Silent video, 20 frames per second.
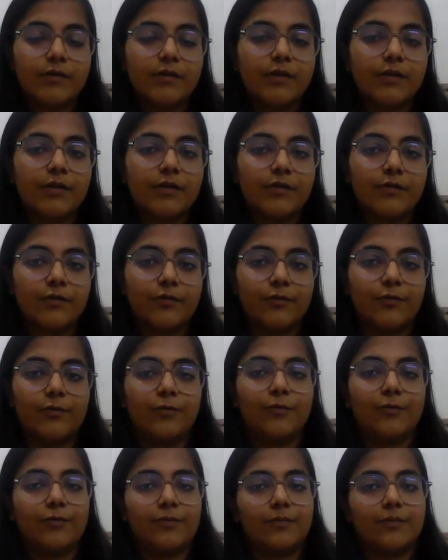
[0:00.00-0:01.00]

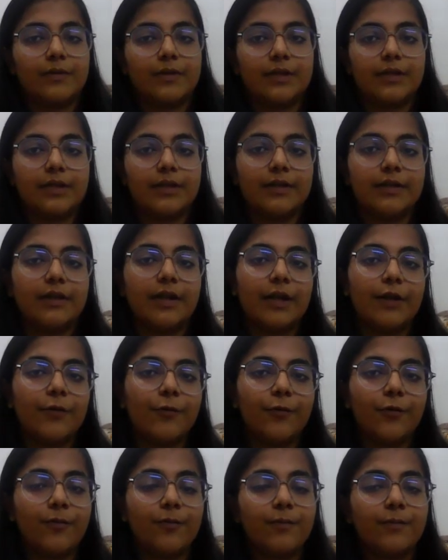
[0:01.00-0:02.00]
So here I
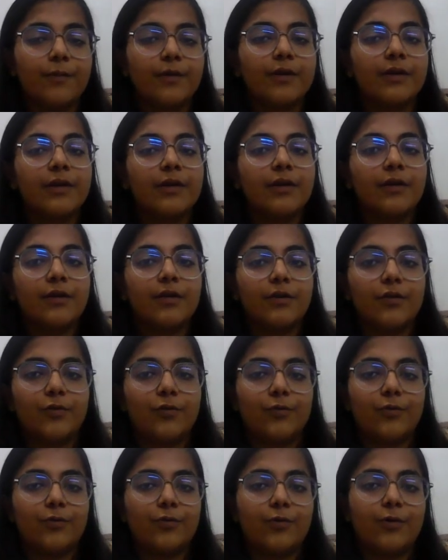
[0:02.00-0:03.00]
hope
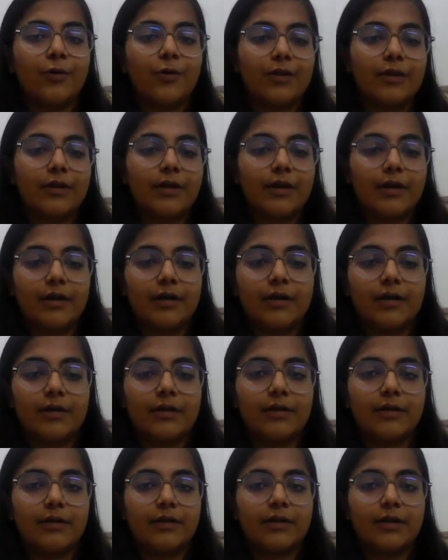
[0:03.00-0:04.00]
you all
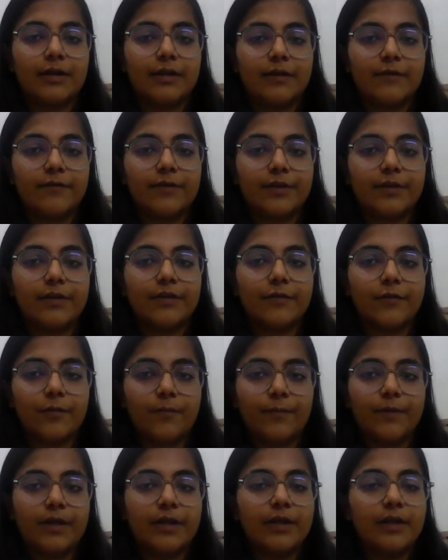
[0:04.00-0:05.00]
are clear with this
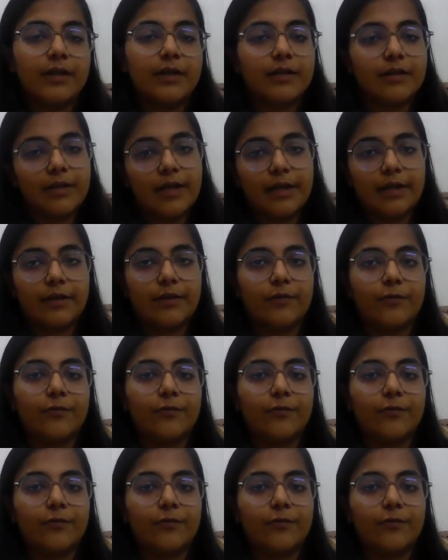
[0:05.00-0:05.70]
topic. Thank you.